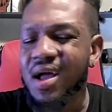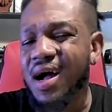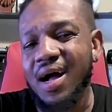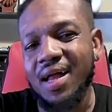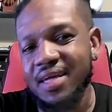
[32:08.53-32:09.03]

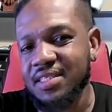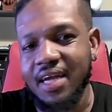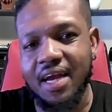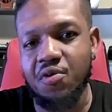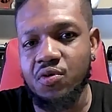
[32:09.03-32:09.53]
Like I said, I
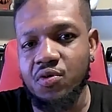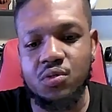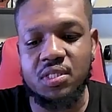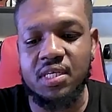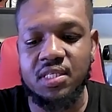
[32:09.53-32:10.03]
don't use
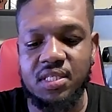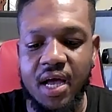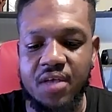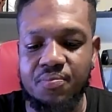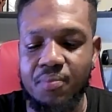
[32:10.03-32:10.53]
this. I
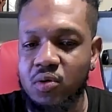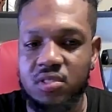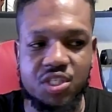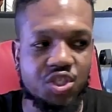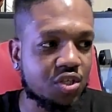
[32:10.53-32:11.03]
mostly
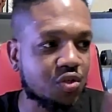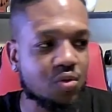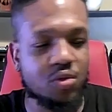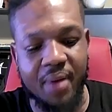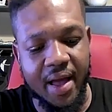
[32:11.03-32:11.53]
just use
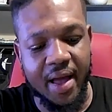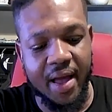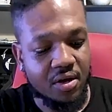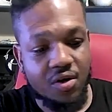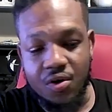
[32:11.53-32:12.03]
my
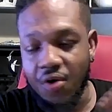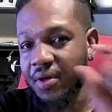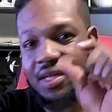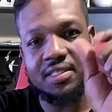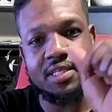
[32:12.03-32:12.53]

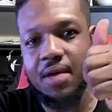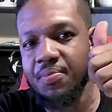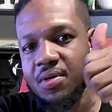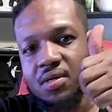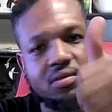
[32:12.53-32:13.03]
Gorilla Tape
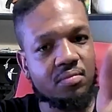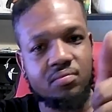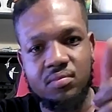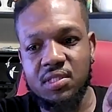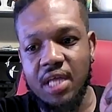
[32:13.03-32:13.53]

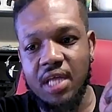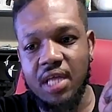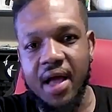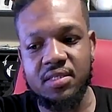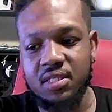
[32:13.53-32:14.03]
the
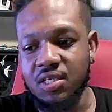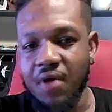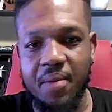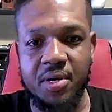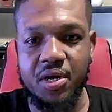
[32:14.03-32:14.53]

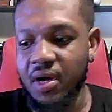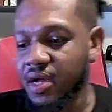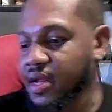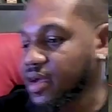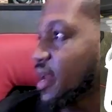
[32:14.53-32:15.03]
accelerometer on
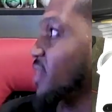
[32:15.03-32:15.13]
there like